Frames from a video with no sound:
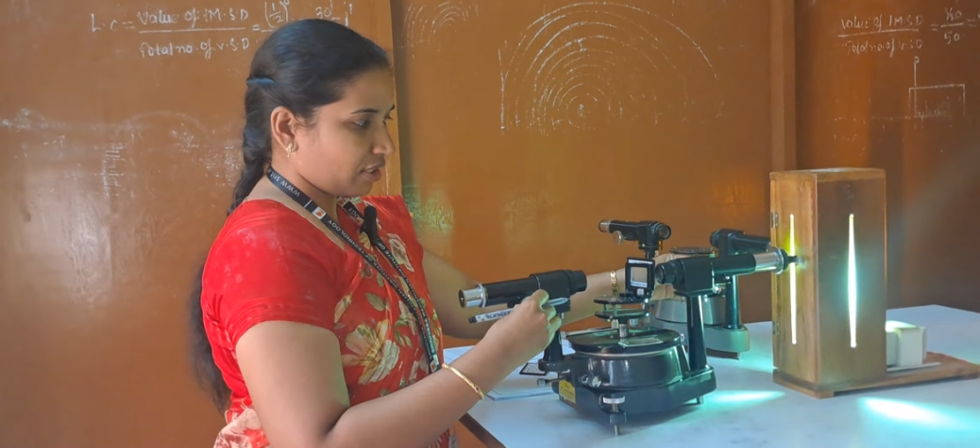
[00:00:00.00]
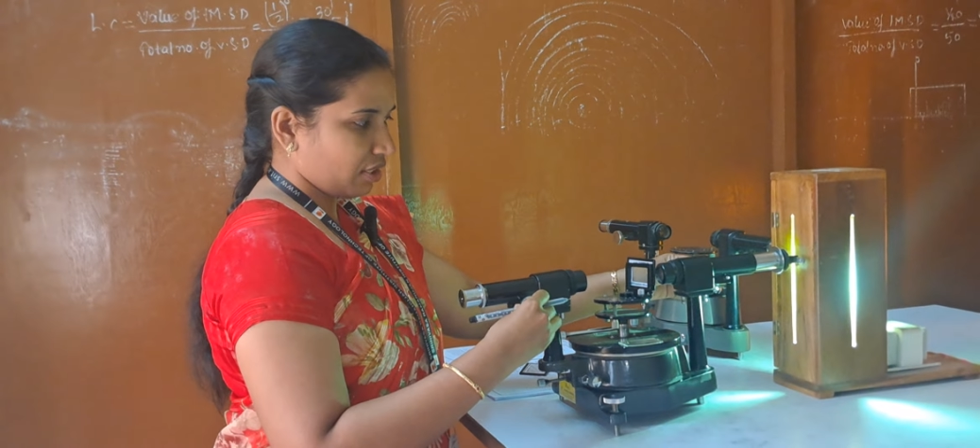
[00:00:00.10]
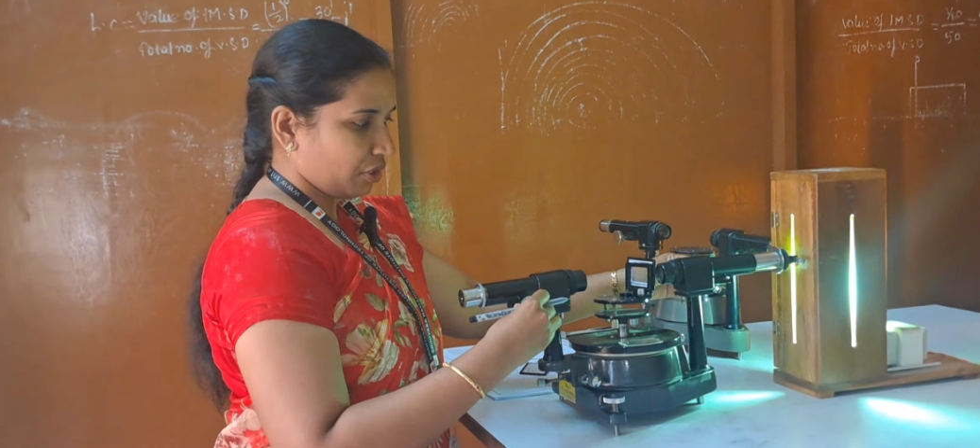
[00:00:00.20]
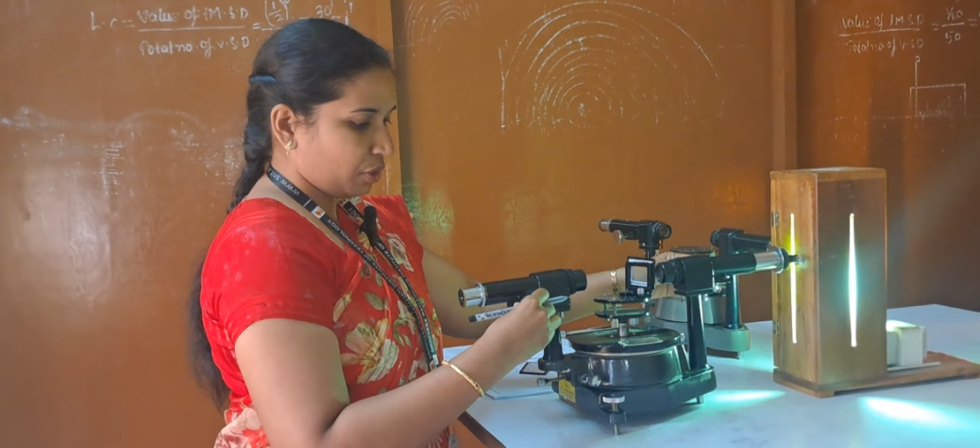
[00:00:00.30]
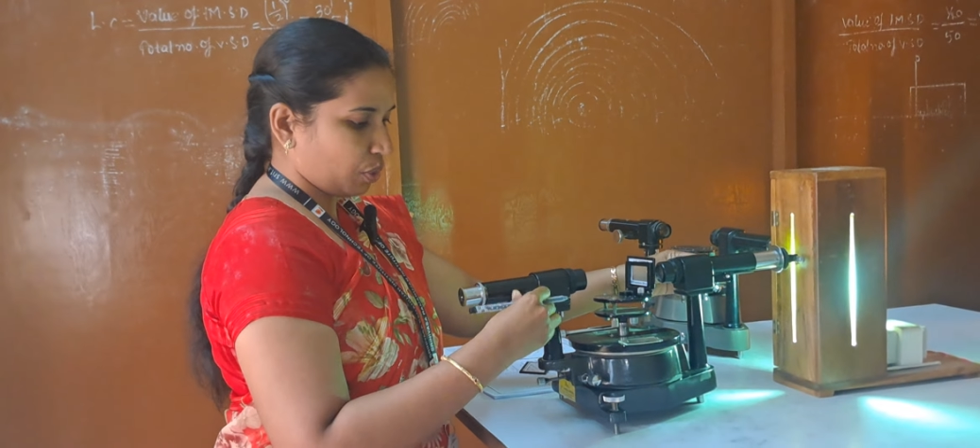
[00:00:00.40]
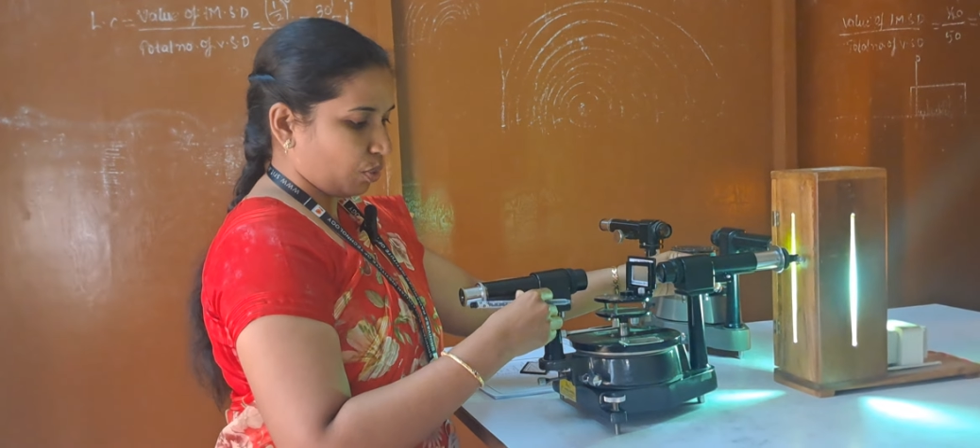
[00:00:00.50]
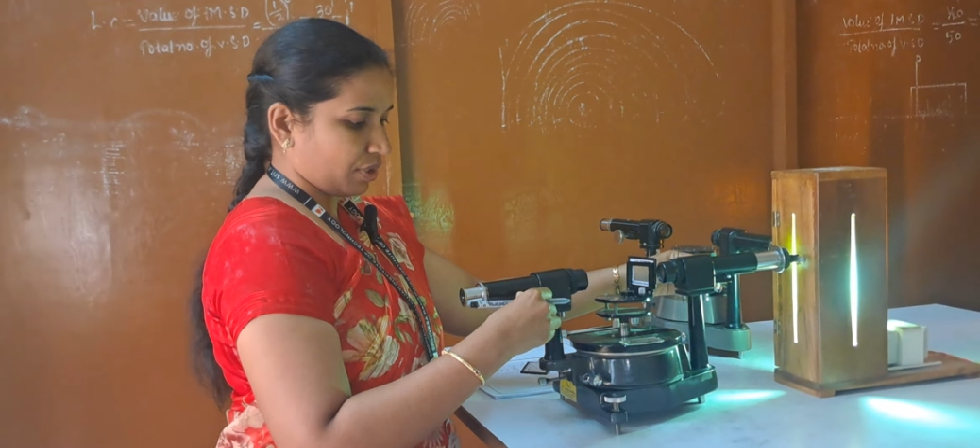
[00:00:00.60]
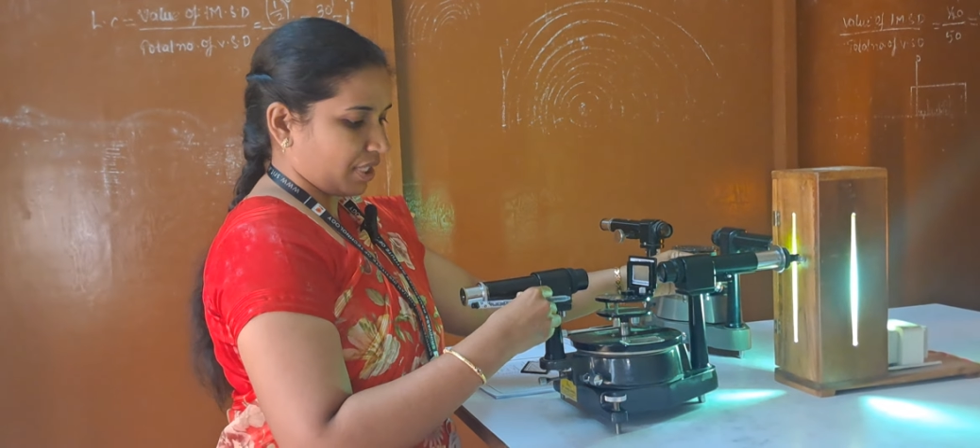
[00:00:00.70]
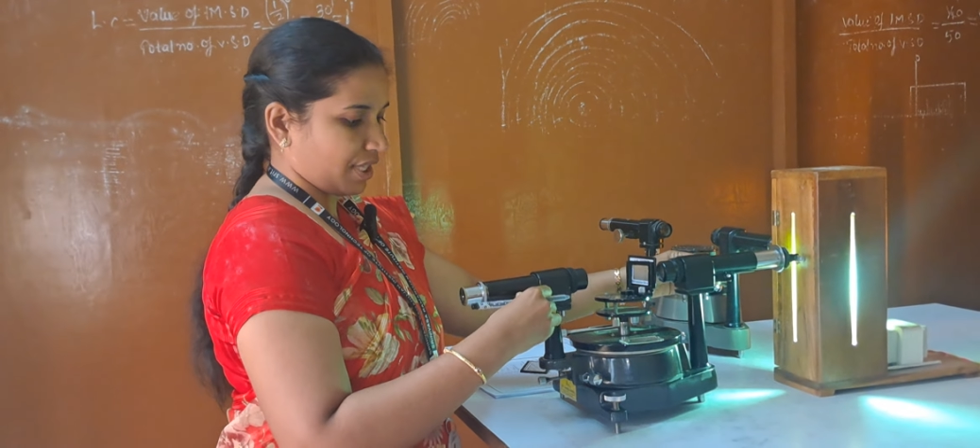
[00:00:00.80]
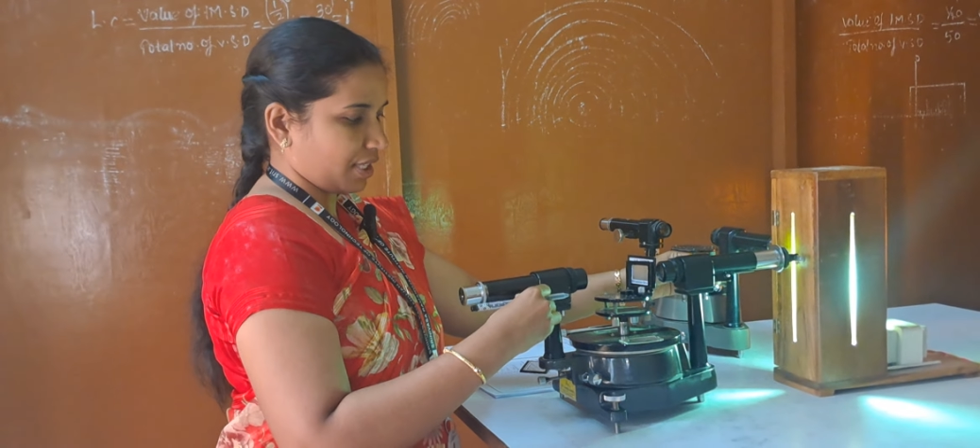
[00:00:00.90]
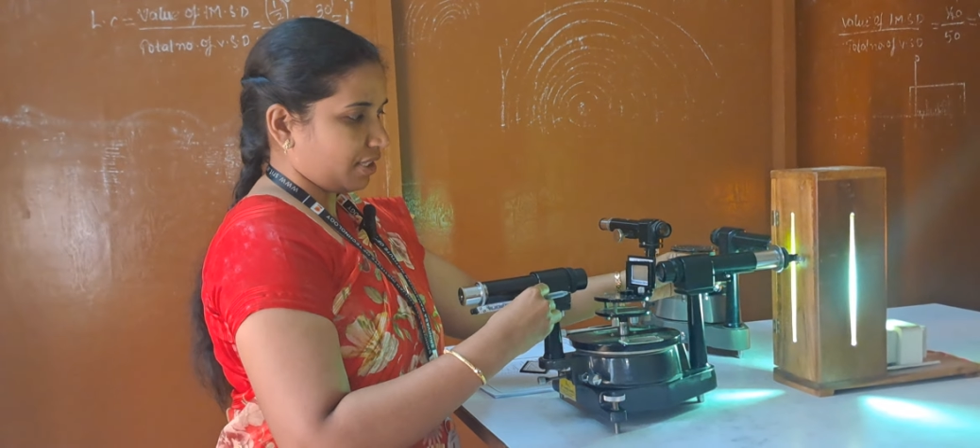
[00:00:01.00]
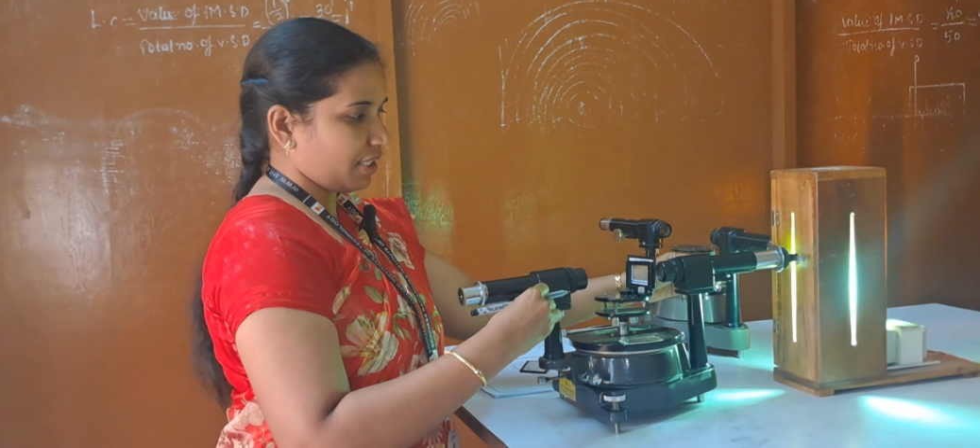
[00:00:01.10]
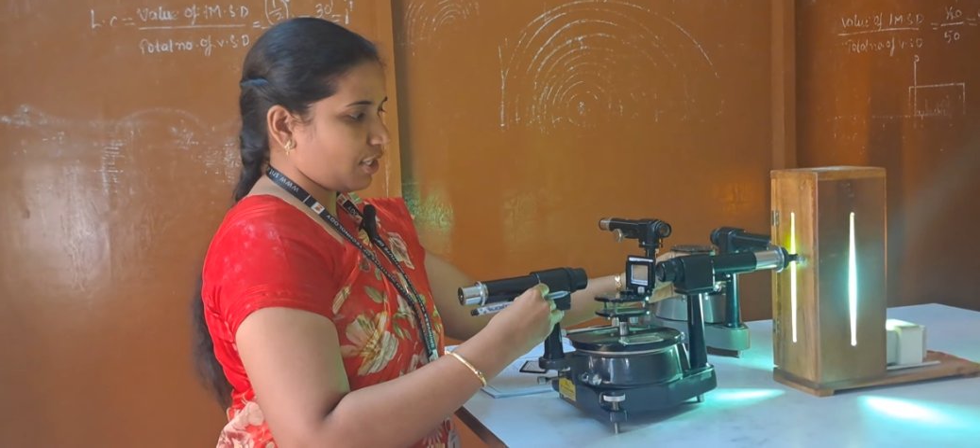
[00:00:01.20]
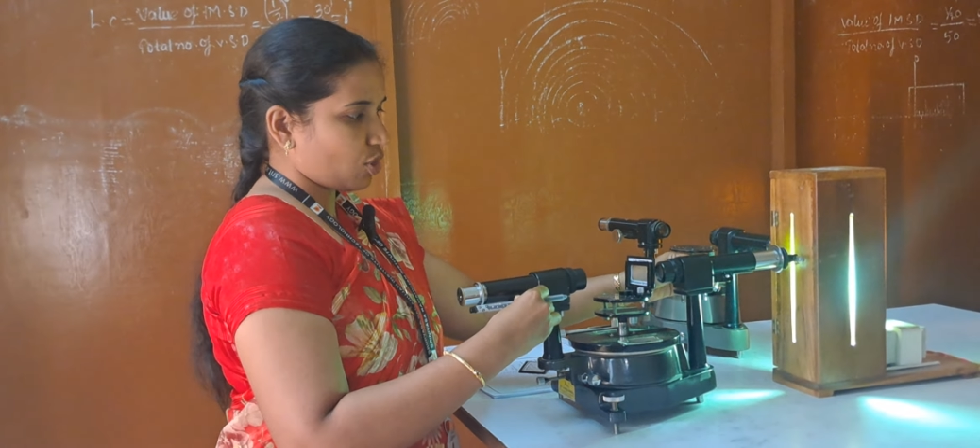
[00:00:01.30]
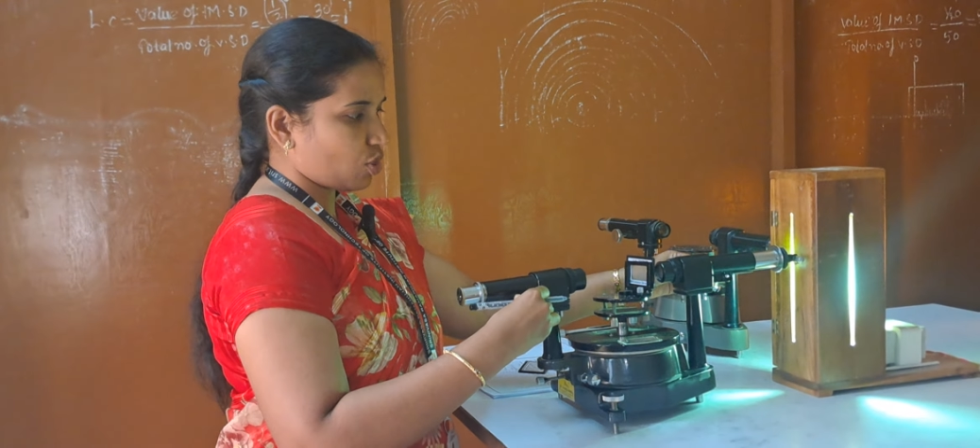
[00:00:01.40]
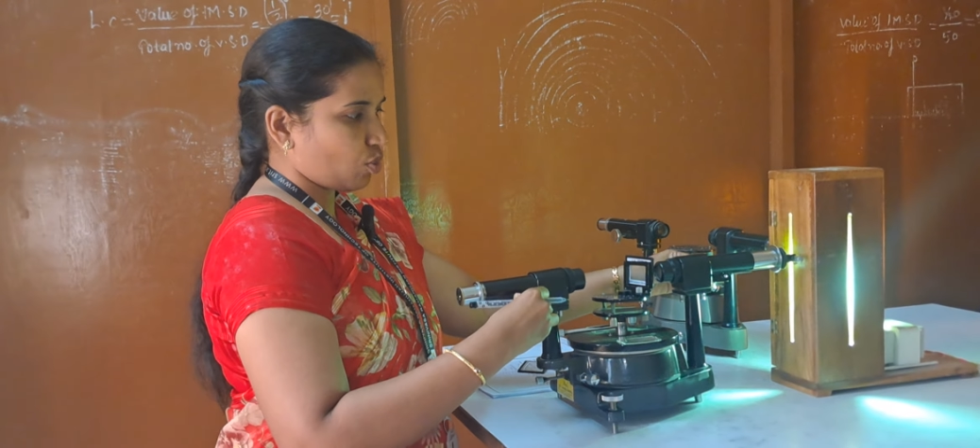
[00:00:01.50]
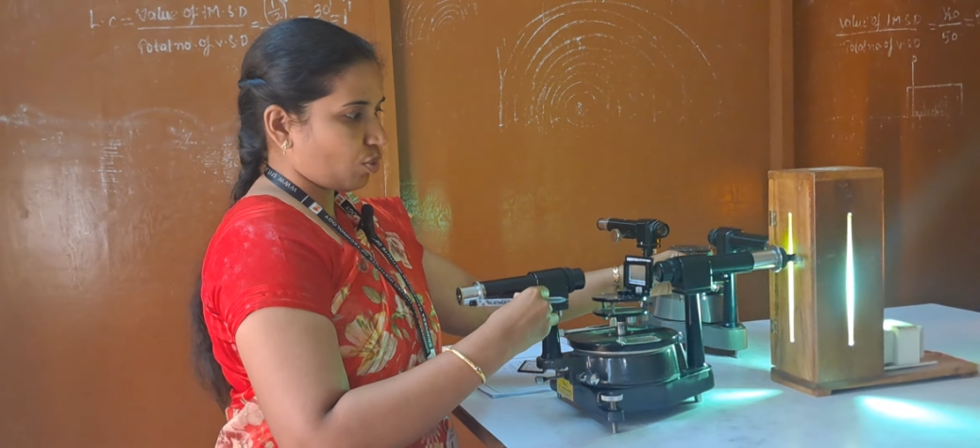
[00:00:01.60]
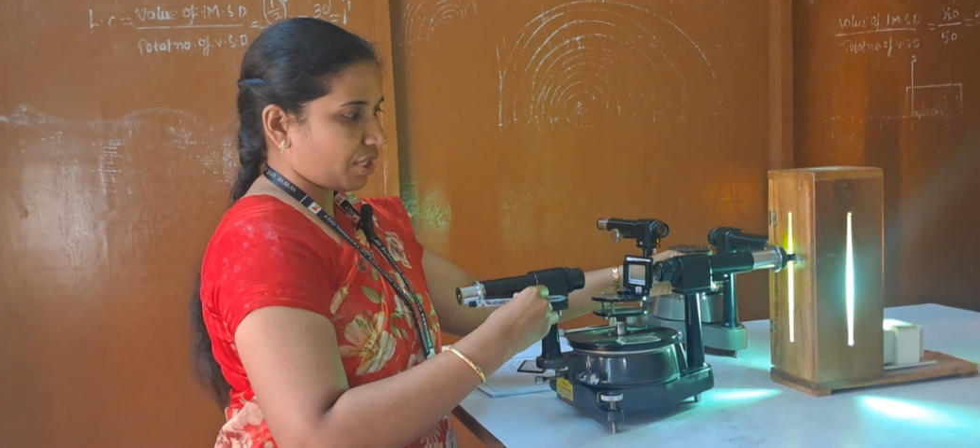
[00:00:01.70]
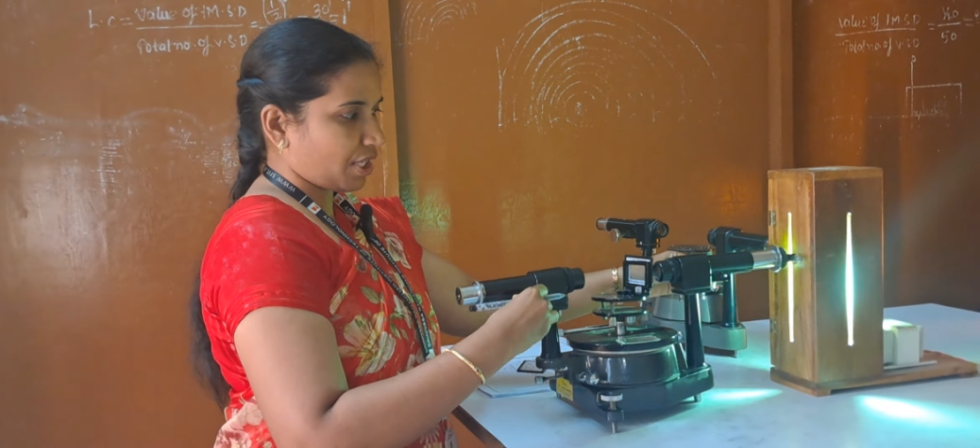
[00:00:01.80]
the two keys. These two